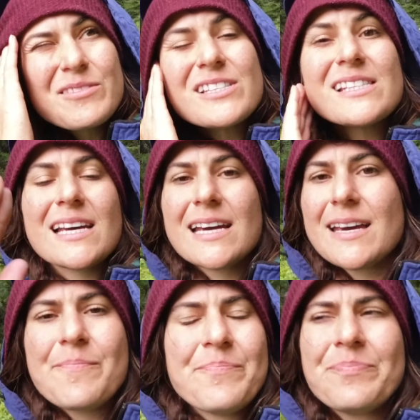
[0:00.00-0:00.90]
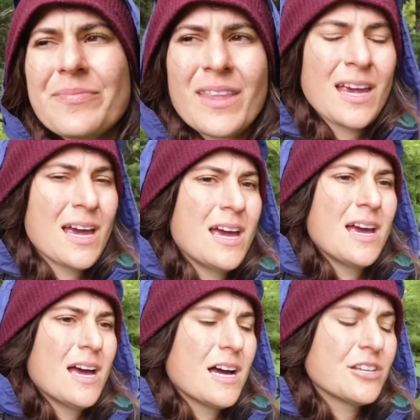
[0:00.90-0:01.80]
I'm just like,
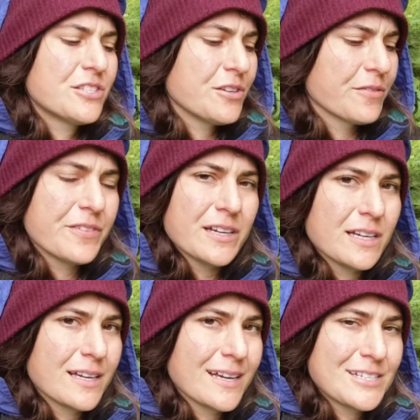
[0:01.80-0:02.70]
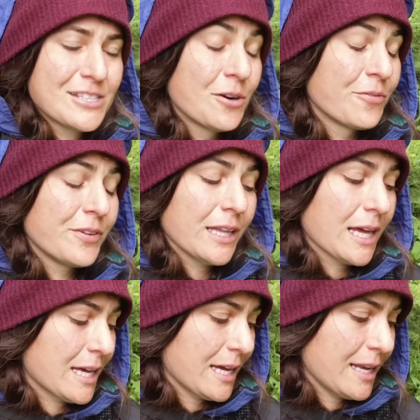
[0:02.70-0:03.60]
just don't feel, I just don't feel
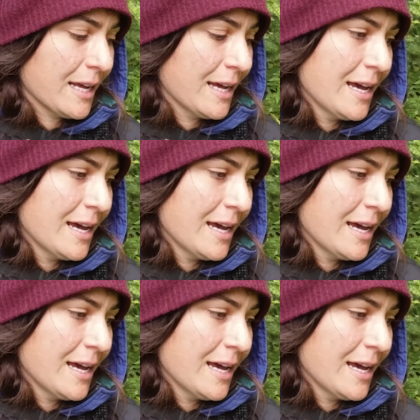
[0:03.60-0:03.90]
like it.